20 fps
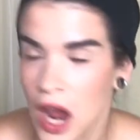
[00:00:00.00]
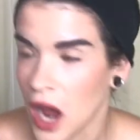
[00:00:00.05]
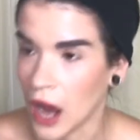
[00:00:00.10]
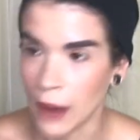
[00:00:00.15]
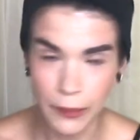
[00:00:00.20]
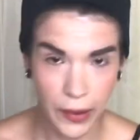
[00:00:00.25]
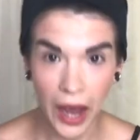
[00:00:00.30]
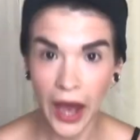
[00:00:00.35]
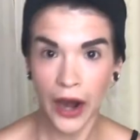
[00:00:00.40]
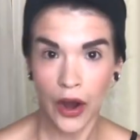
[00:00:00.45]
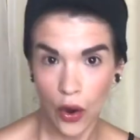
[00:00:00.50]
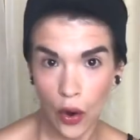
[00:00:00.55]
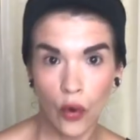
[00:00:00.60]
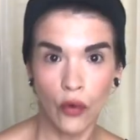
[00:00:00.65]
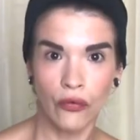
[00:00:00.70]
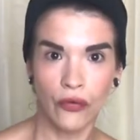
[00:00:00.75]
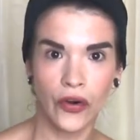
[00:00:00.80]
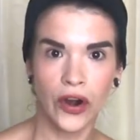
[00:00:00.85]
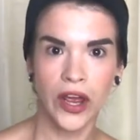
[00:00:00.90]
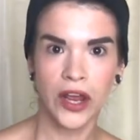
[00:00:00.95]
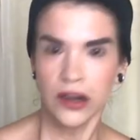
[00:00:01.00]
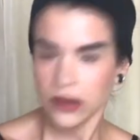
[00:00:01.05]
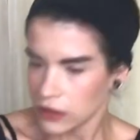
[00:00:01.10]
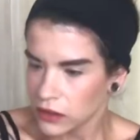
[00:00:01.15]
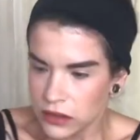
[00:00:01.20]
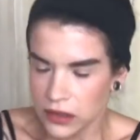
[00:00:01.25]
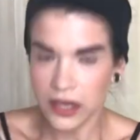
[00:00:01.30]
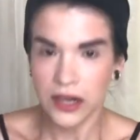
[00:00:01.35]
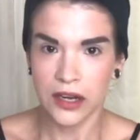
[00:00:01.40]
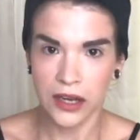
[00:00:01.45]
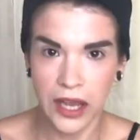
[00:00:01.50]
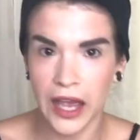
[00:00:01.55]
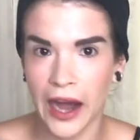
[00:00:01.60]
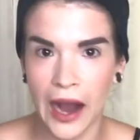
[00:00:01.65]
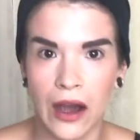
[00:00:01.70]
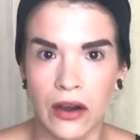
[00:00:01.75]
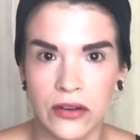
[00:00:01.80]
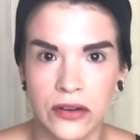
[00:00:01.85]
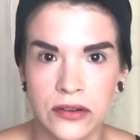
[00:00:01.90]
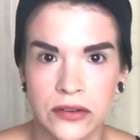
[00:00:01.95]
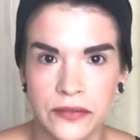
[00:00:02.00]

I'm kind of over it, then get out.